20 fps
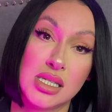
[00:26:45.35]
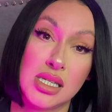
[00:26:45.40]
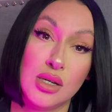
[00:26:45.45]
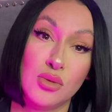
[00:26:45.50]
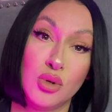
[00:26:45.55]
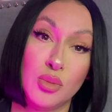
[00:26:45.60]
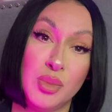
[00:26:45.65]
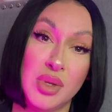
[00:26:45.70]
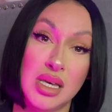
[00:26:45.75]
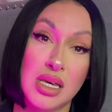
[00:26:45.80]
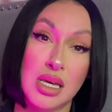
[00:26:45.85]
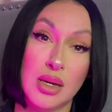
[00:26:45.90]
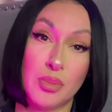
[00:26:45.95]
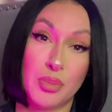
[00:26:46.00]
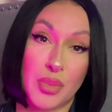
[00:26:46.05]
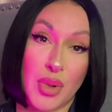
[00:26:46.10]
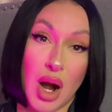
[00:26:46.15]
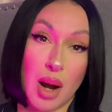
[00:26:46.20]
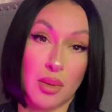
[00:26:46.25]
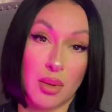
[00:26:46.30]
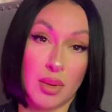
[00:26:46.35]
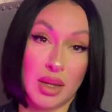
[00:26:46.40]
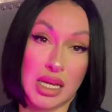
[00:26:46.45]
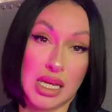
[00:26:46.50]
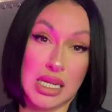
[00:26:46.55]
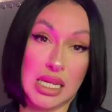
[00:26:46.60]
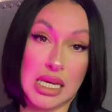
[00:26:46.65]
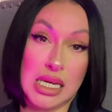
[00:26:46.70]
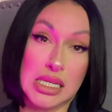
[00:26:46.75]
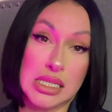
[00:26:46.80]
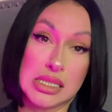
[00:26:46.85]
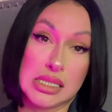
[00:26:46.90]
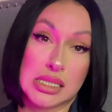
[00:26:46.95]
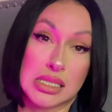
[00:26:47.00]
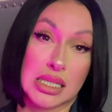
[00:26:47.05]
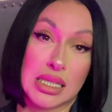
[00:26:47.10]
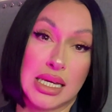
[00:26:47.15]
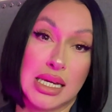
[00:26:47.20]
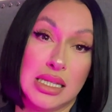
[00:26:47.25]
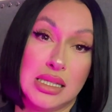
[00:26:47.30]
He would be probably in his
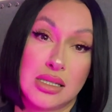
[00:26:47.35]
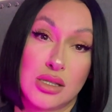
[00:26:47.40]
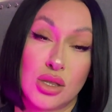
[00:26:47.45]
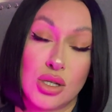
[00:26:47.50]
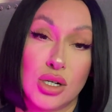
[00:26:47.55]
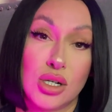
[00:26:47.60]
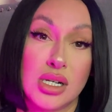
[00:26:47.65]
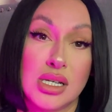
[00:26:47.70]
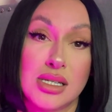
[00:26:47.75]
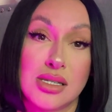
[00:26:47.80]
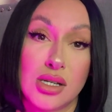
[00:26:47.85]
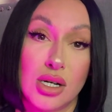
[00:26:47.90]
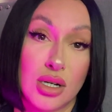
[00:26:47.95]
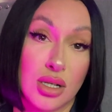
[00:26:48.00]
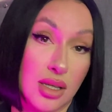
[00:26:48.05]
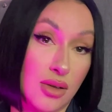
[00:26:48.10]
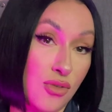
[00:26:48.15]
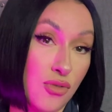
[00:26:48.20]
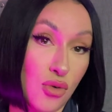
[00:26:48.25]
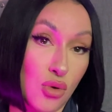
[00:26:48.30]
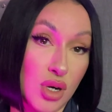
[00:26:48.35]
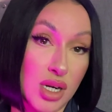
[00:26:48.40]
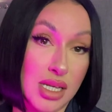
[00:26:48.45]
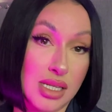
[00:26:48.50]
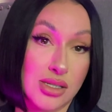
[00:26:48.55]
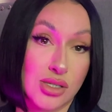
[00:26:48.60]
late 30s, early 40s.